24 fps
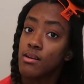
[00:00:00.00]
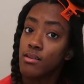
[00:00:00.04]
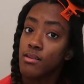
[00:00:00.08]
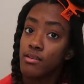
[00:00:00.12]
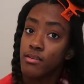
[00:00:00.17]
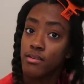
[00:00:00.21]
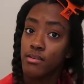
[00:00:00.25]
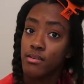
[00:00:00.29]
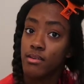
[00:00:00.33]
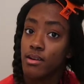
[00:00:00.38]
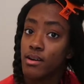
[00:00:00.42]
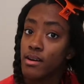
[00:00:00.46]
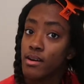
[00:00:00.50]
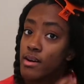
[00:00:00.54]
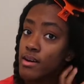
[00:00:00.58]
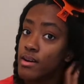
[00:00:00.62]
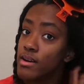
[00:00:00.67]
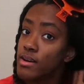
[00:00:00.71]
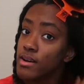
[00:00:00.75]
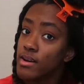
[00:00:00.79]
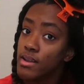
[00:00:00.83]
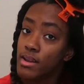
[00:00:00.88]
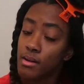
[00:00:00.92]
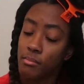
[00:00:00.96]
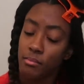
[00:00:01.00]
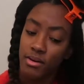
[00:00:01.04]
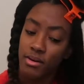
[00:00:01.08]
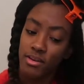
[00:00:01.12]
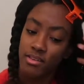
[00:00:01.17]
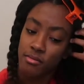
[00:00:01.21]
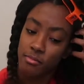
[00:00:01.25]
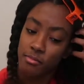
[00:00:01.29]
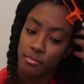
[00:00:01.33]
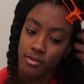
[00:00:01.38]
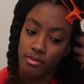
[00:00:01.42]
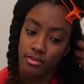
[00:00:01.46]
Dry, and I might
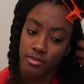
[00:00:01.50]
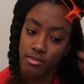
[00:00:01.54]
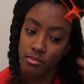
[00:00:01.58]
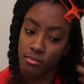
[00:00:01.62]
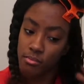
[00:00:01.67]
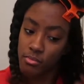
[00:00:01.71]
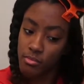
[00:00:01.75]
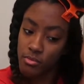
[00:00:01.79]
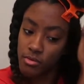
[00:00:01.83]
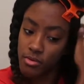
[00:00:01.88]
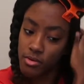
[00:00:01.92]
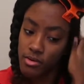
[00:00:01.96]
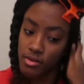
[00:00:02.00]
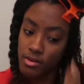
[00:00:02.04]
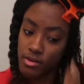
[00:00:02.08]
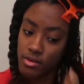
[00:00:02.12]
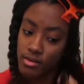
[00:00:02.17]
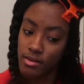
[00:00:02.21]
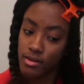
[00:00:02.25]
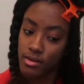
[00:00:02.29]
spray some more